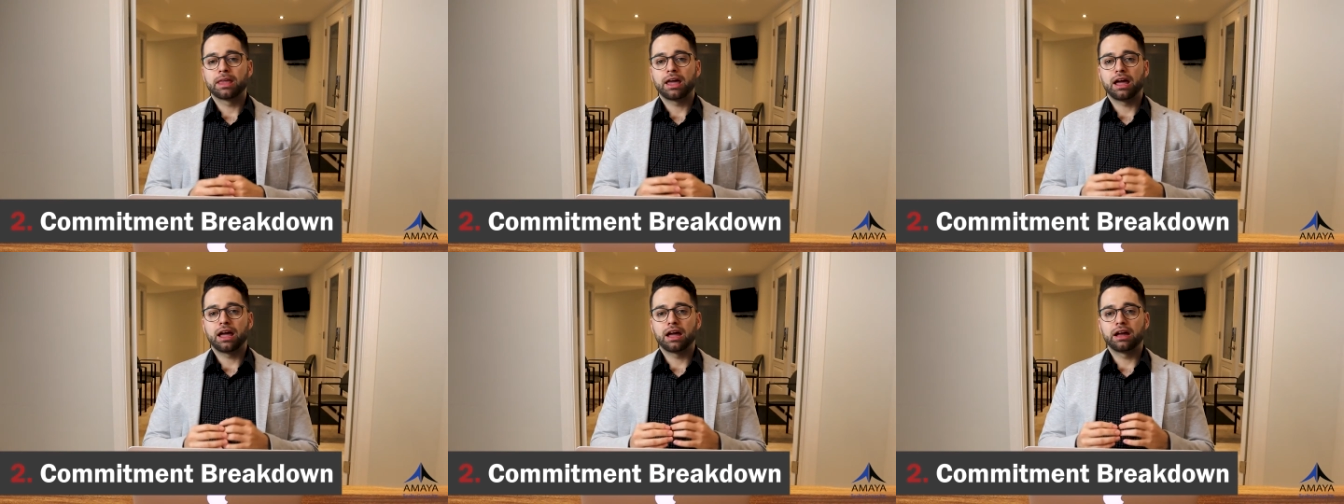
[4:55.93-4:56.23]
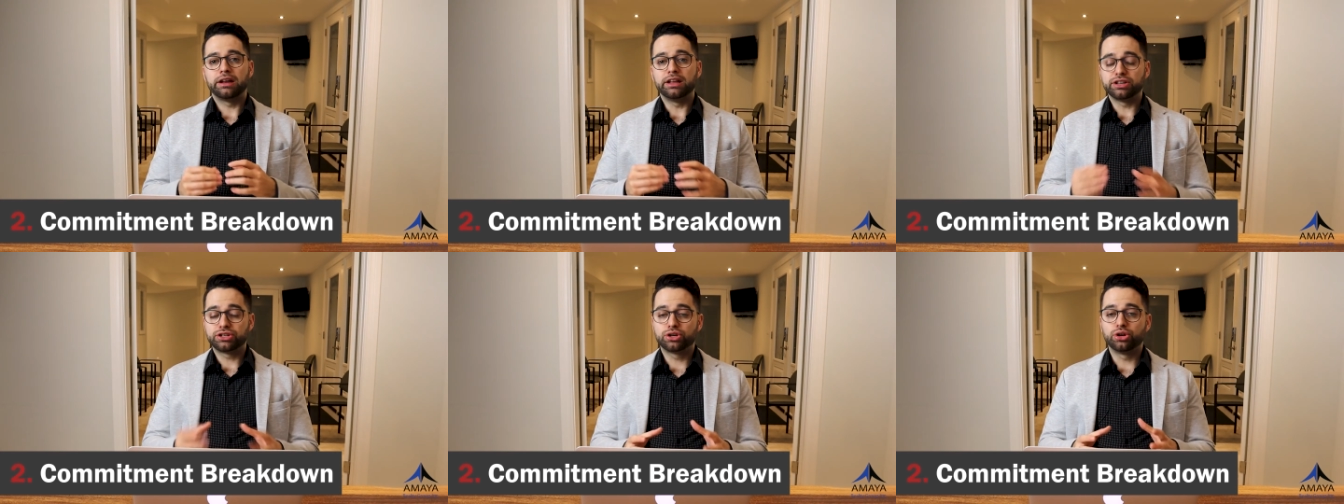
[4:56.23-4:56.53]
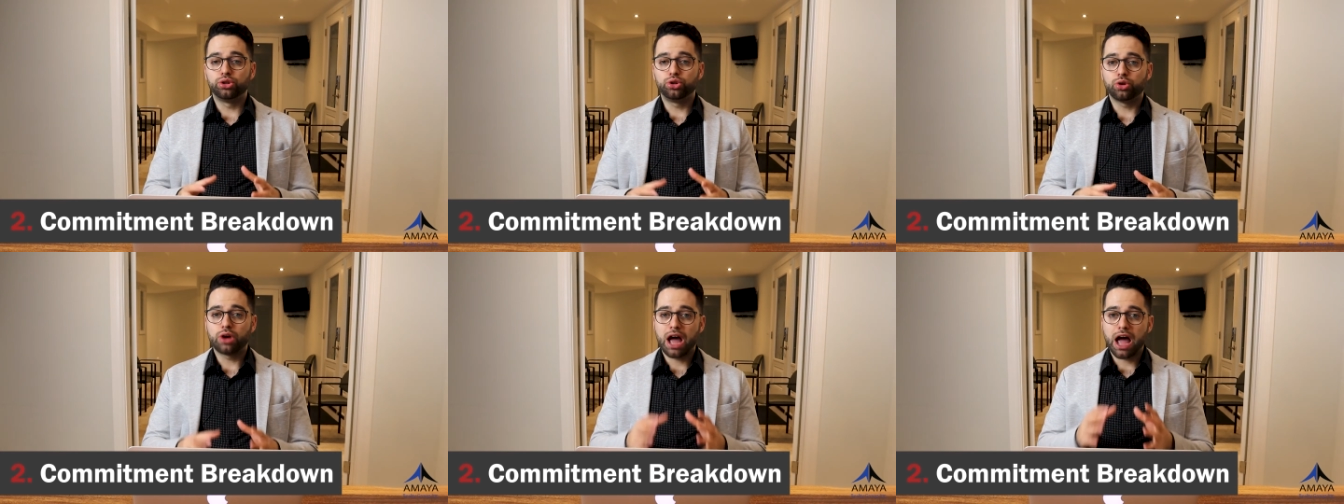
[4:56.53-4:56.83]
And it's
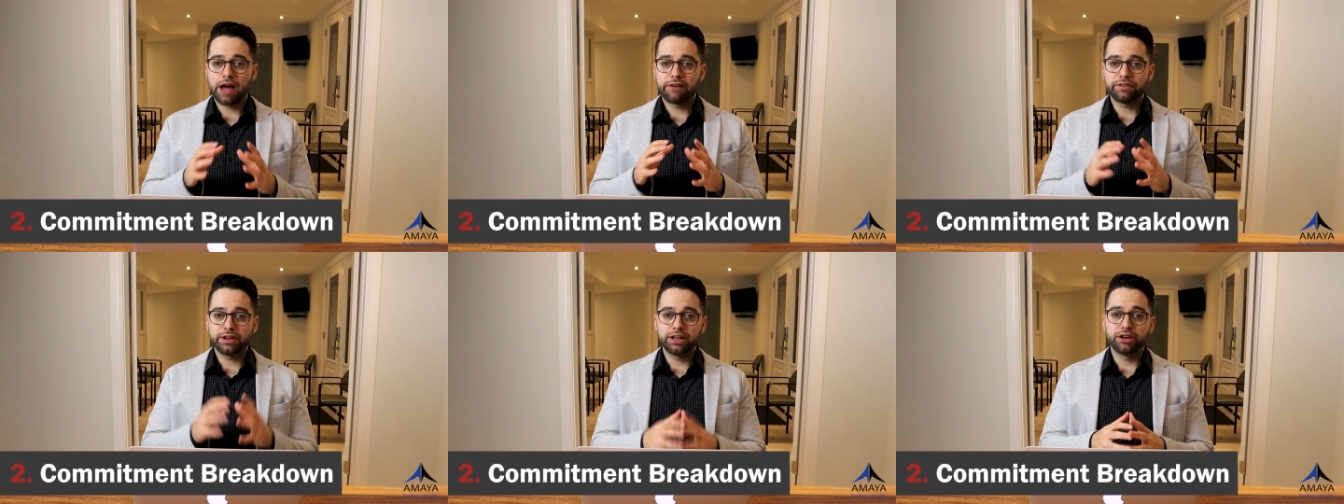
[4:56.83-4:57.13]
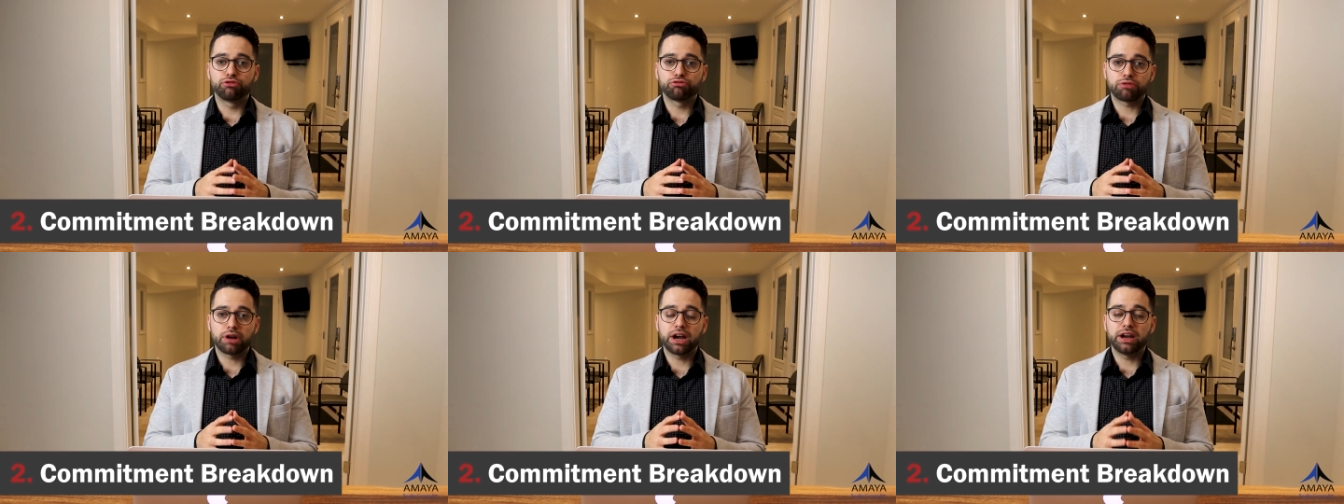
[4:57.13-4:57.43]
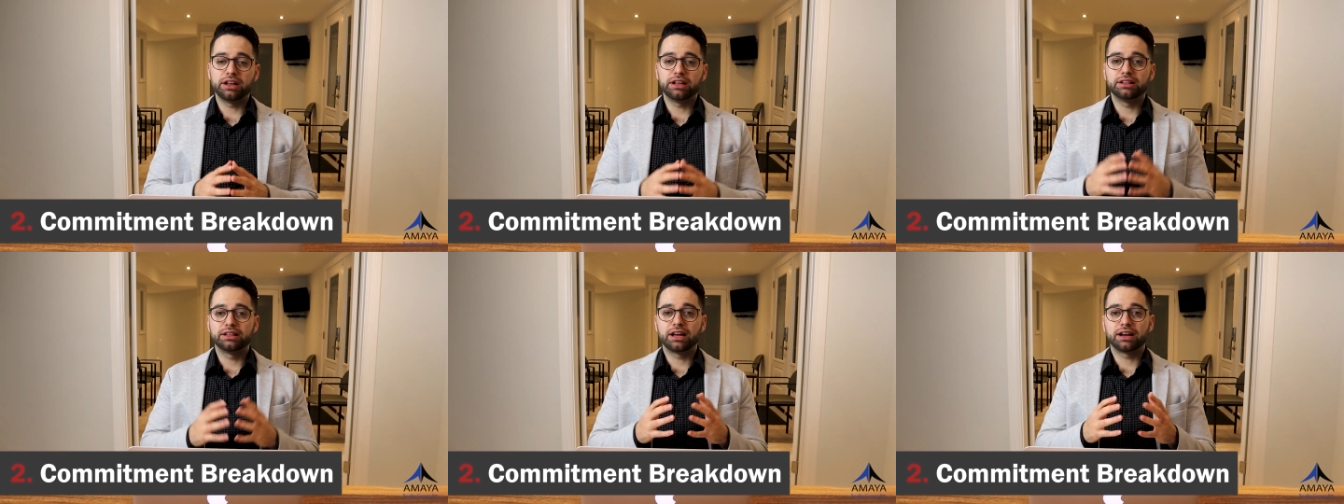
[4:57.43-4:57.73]
good to have in
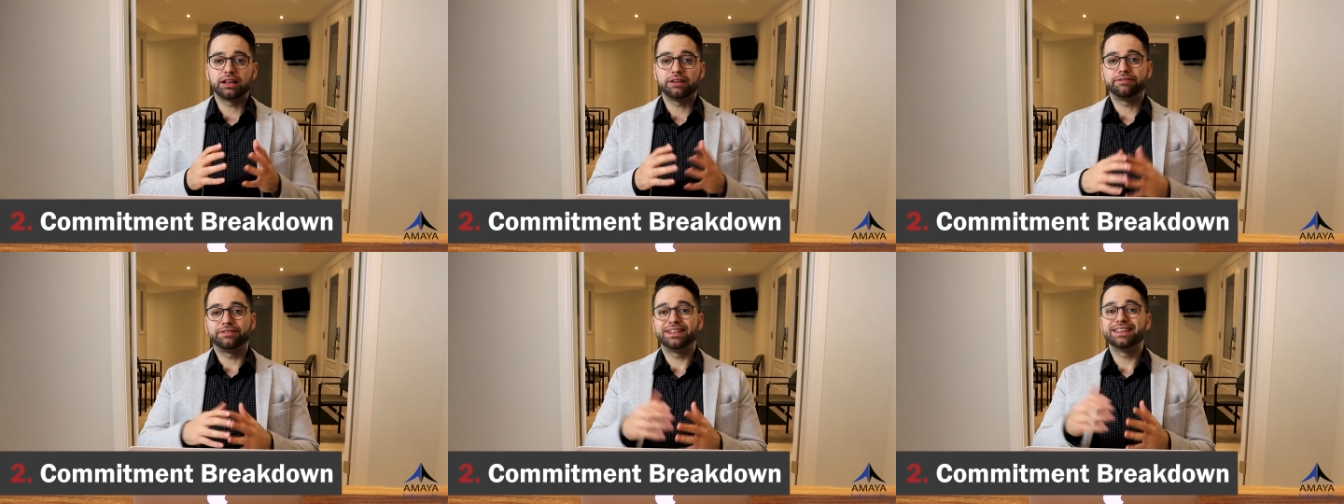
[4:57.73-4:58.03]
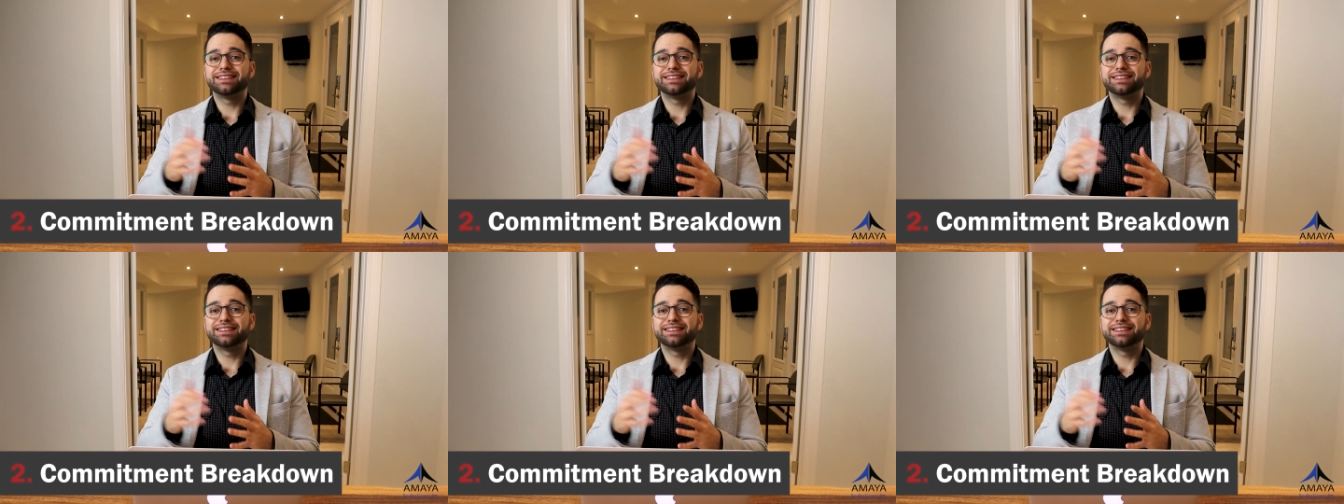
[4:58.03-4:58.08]
writing that if